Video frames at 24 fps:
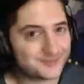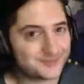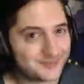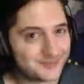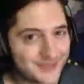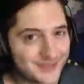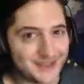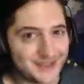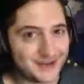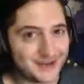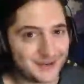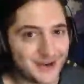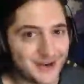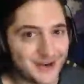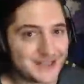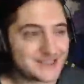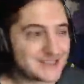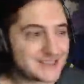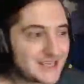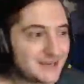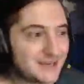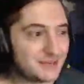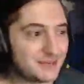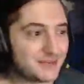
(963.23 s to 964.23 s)
In the grand
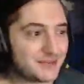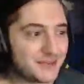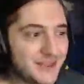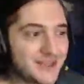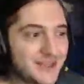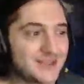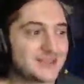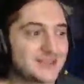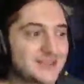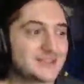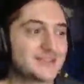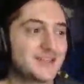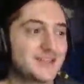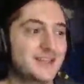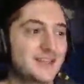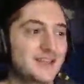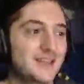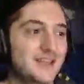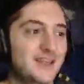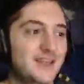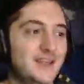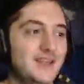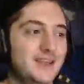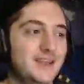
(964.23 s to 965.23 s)
scheme of things,
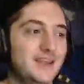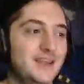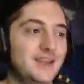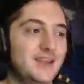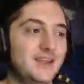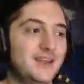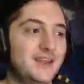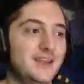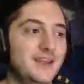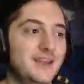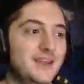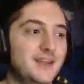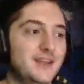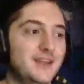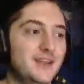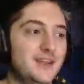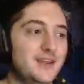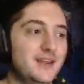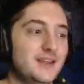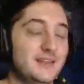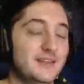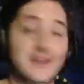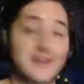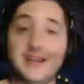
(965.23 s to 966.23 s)

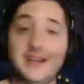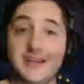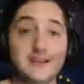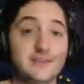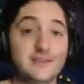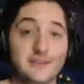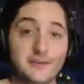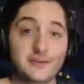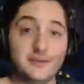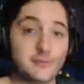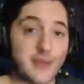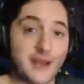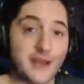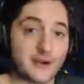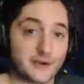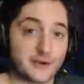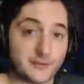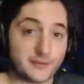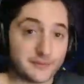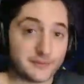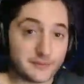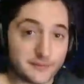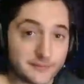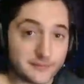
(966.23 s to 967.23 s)
they need to do better.
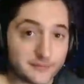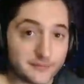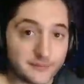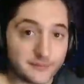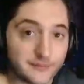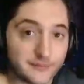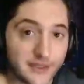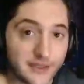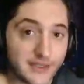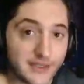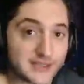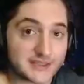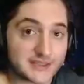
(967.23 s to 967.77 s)
And that's